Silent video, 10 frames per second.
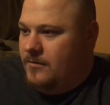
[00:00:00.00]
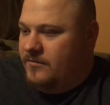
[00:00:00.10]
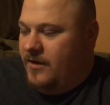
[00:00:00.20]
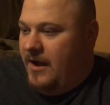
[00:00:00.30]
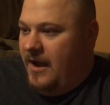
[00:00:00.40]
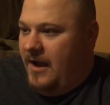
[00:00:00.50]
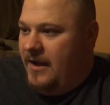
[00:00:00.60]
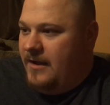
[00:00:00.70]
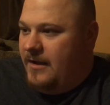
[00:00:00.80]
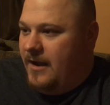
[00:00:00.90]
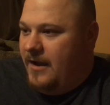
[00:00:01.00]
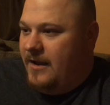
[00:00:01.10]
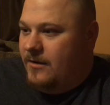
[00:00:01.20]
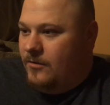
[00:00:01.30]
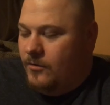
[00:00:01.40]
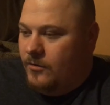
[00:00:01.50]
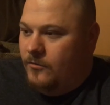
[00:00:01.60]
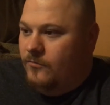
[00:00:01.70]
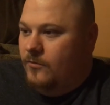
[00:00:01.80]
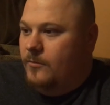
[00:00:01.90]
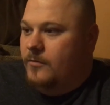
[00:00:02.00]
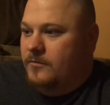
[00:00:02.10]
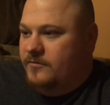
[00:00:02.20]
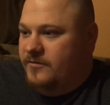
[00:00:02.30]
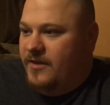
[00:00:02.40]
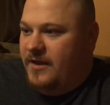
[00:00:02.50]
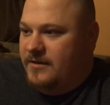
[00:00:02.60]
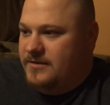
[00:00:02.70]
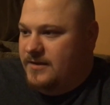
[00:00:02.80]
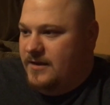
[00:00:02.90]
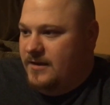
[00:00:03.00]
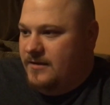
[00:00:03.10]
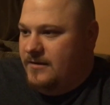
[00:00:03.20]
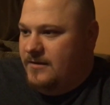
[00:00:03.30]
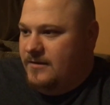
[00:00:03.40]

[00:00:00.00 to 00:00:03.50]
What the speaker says: So I had heard rumors that